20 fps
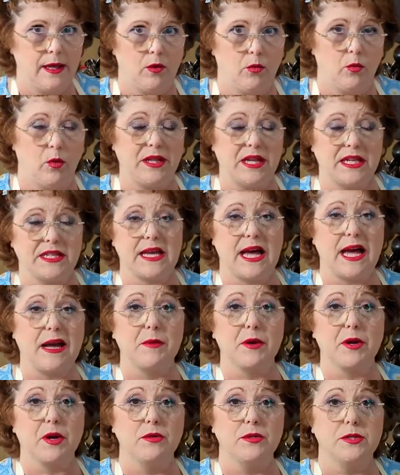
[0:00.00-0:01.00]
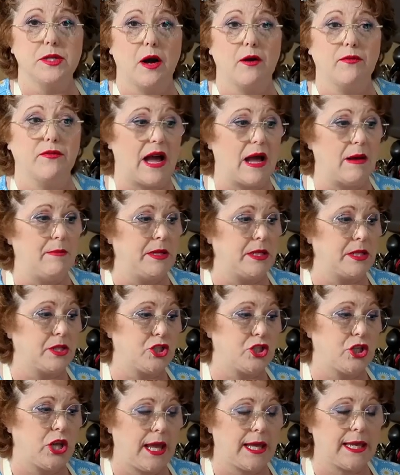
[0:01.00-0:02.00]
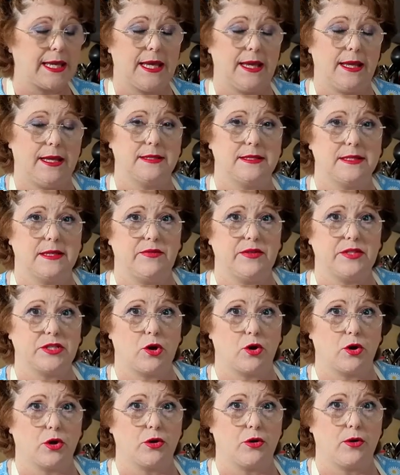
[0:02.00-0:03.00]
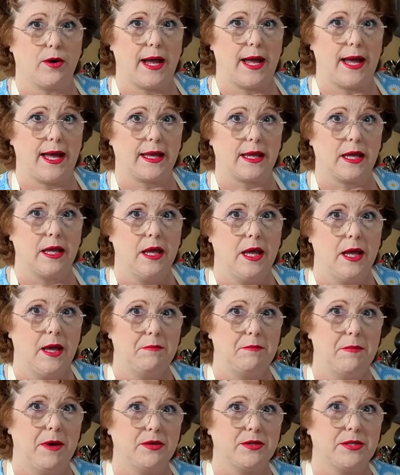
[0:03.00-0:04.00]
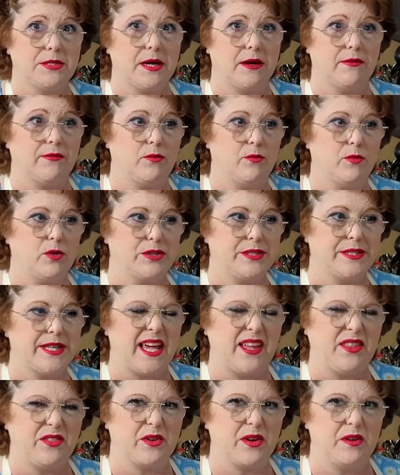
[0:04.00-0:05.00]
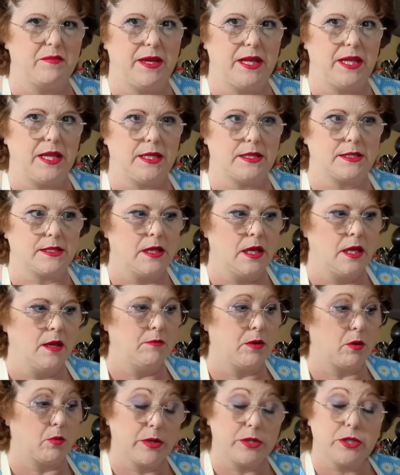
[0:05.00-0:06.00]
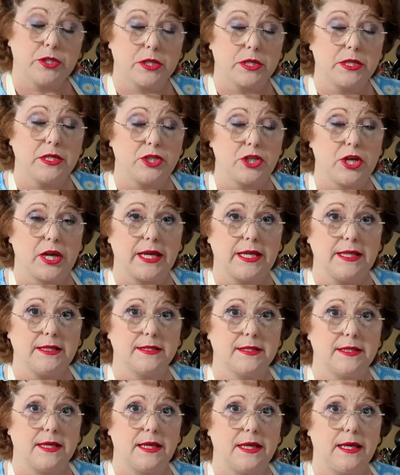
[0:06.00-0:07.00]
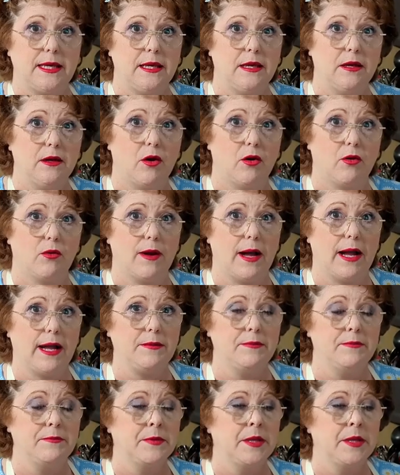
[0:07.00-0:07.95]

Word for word: When that timer goes off, I'm going to check it and see if it's hard crack. Most of them will say three minutes. But we're just going to check it and see, all right?